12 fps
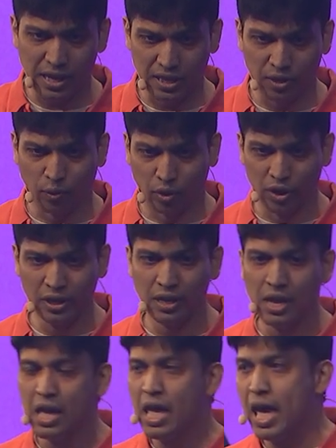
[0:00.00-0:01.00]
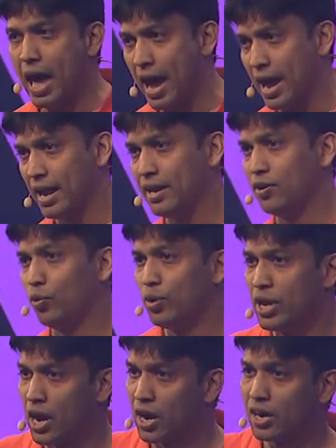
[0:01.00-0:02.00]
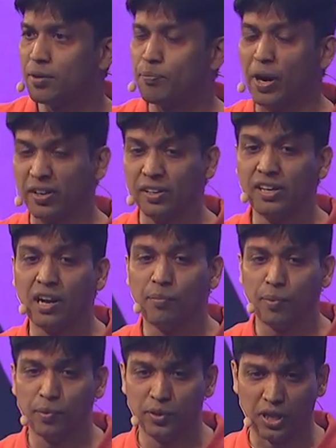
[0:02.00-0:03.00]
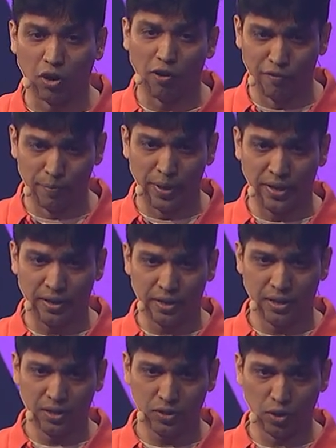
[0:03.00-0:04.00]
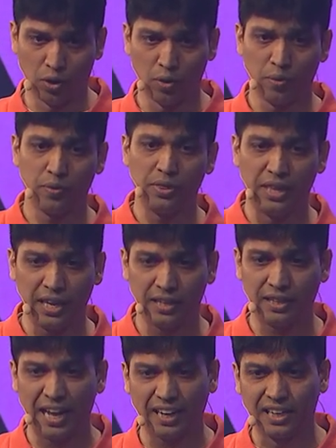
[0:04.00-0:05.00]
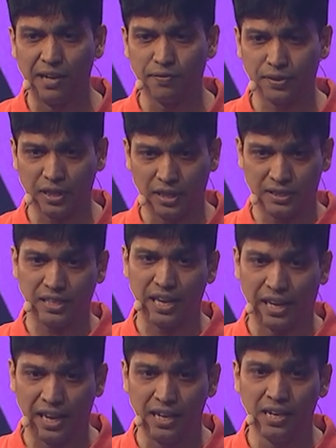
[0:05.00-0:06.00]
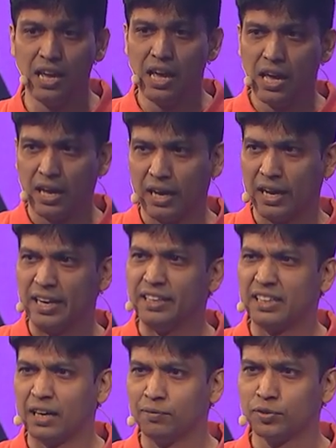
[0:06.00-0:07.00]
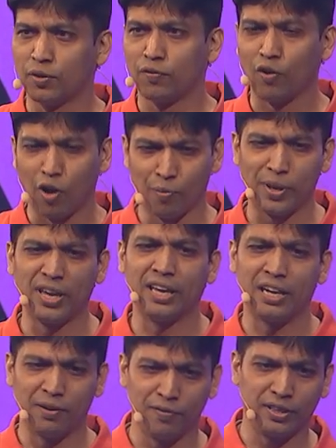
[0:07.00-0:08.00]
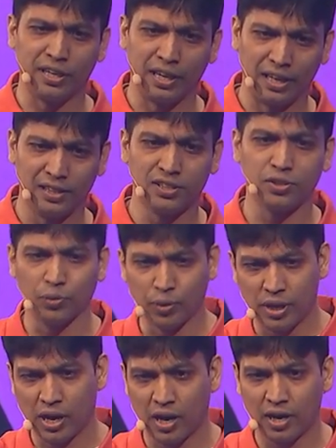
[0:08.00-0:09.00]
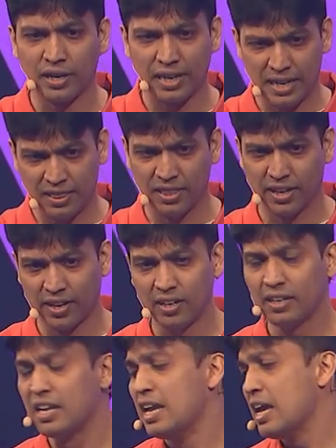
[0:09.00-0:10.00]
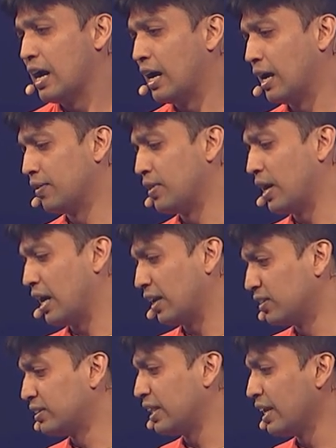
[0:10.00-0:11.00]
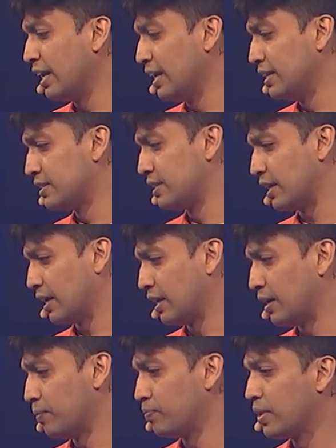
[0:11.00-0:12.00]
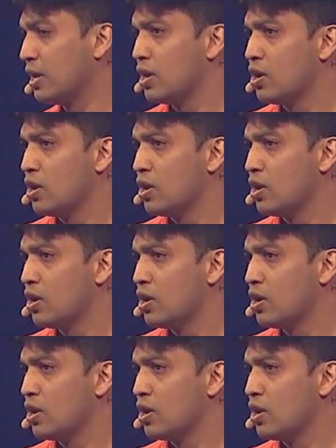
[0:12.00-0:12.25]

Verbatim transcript: in the world, and we are partnering up with the government. So they, that gives us, again, uh, in terms of lobbying and everything else, we are in there. Uh, the other thing is, um,